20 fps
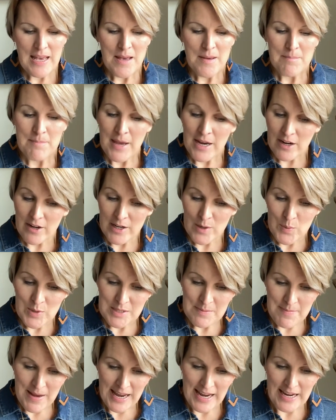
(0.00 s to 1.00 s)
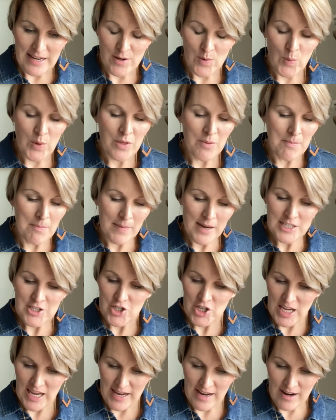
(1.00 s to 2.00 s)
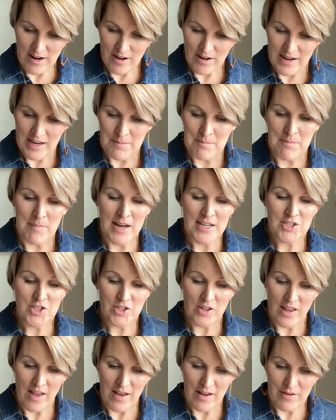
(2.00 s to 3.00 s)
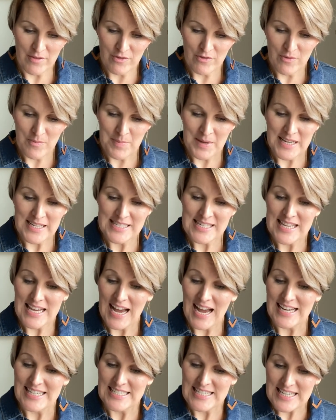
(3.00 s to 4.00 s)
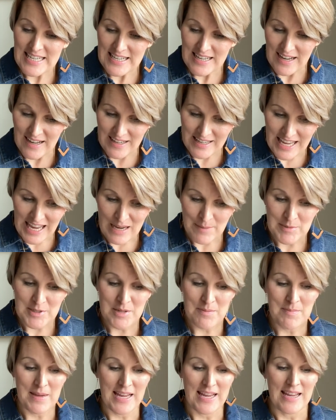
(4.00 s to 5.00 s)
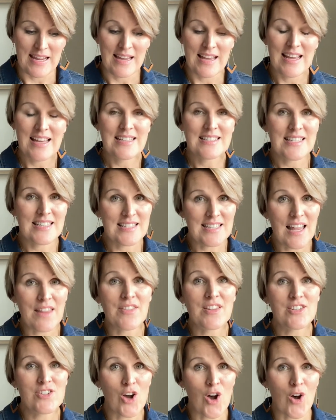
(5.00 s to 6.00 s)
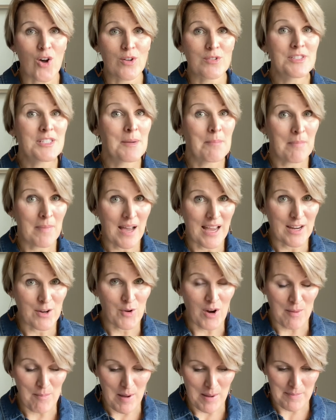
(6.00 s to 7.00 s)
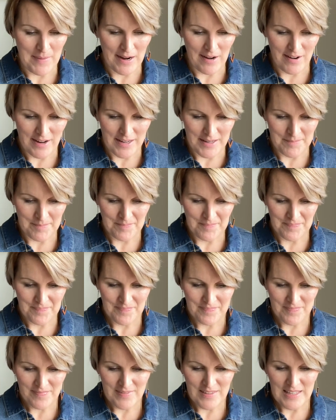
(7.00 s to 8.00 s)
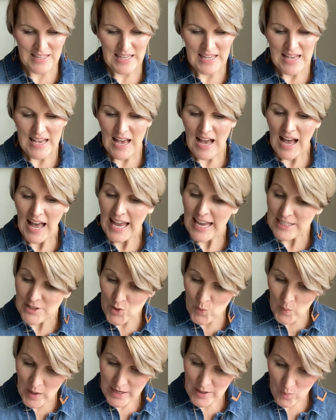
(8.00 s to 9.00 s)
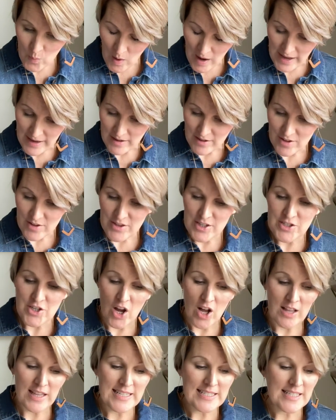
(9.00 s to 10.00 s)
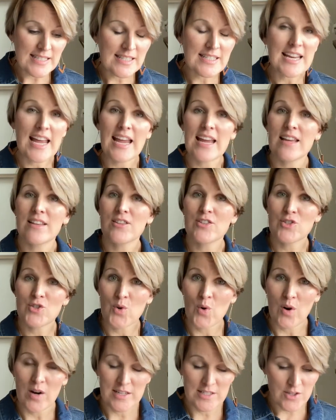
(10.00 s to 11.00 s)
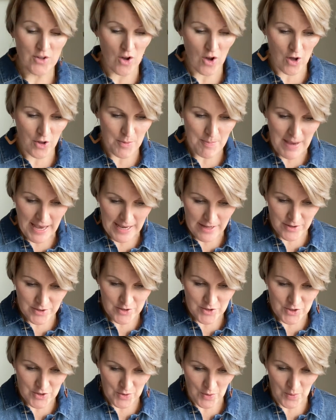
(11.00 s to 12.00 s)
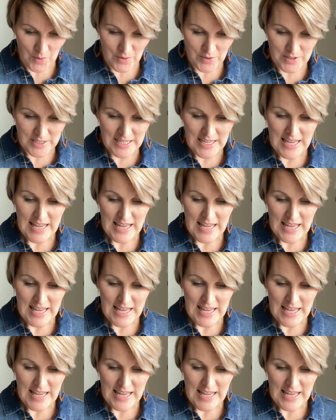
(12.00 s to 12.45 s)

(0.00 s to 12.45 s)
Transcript: Mary was made with much care and much love because the idea came to me to send the doll to my grandma Mary. I had to wait a while. The doll had to stay in the store until all the patterns sold.